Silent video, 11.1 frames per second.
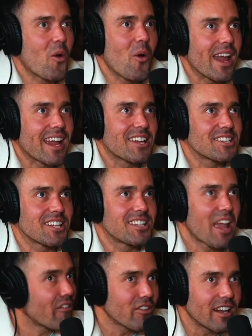Quick, because I
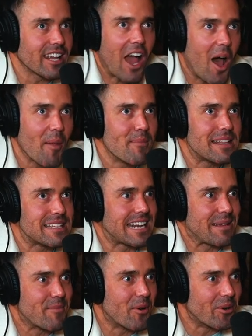definitely can't mint
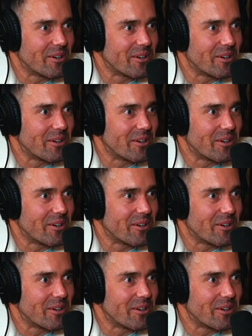anymore.